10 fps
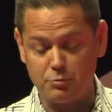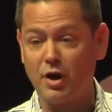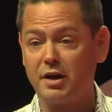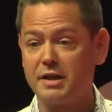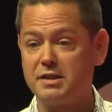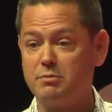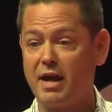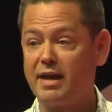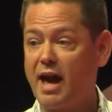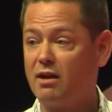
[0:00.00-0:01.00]
products in
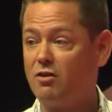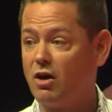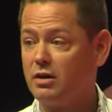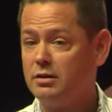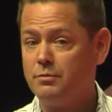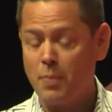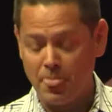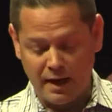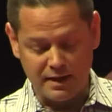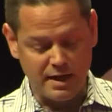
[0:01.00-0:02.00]
my catalog.
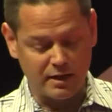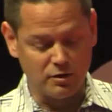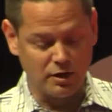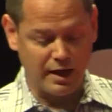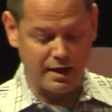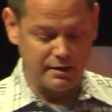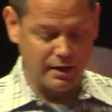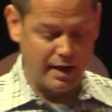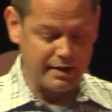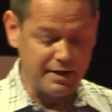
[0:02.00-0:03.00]
I take a look
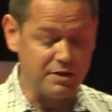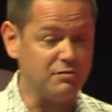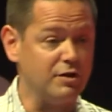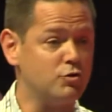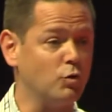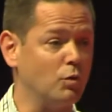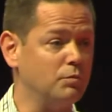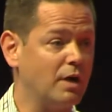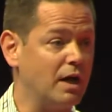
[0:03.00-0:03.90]
at an individual